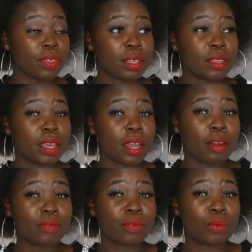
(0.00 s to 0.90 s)
think they
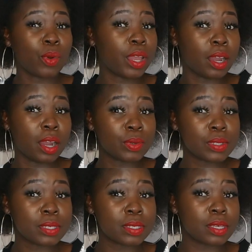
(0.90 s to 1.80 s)
have
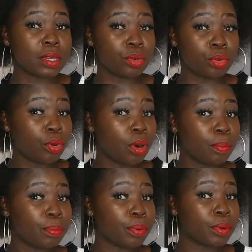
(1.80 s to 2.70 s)
warehouses in Europe,
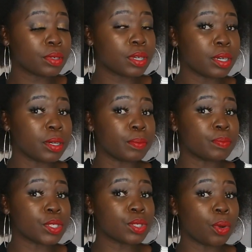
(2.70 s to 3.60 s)

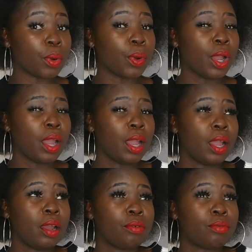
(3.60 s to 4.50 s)
so
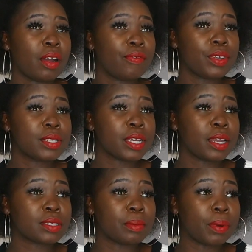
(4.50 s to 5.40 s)
roughly it
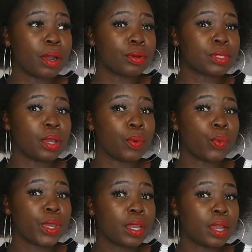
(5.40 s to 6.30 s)
takes about a
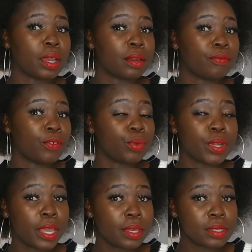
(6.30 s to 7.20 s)
week and a few
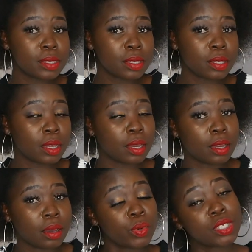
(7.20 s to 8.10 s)
days,
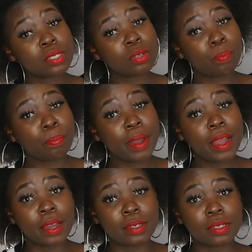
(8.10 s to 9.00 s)
which is not
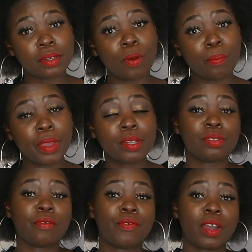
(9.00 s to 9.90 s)
bad compared to
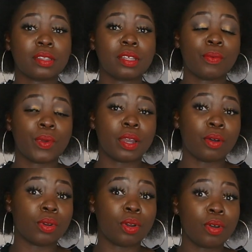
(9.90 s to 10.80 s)
the fact that we are
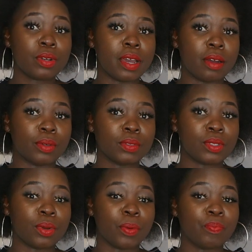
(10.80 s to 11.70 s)
on lockdown.
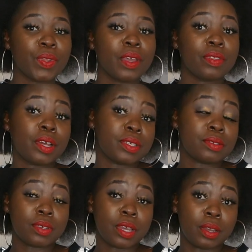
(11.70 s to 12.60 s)
So that
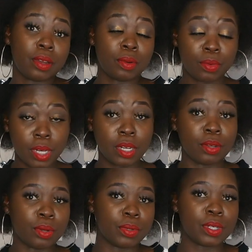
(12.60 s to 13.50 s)
is really
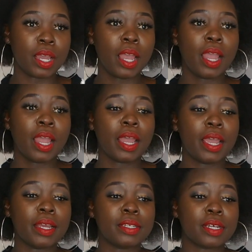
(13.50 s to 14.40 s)
good.
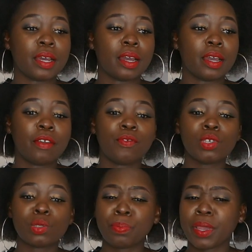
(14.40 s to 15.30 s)
And if you
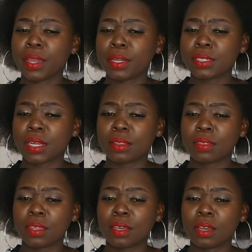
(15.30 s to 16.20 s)
spend, I
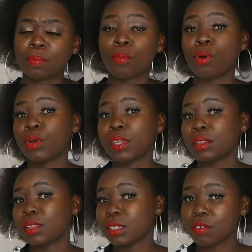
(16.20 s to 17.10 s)
think, more
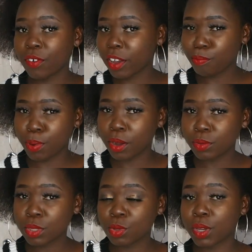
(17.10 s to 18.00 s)
than
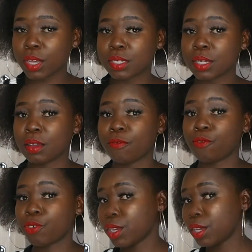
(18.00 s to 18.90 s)
£35, you get a
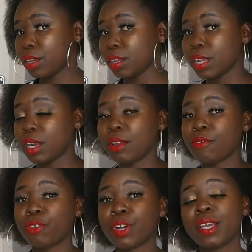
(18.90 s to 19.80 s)
free
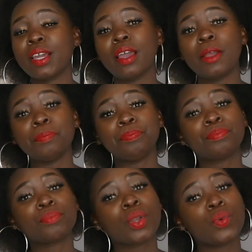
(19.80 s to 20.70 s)
delivery,
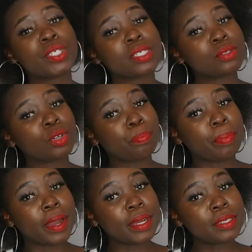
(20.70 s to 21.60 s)
which is not
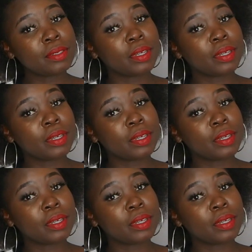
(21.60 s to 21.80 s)
bad.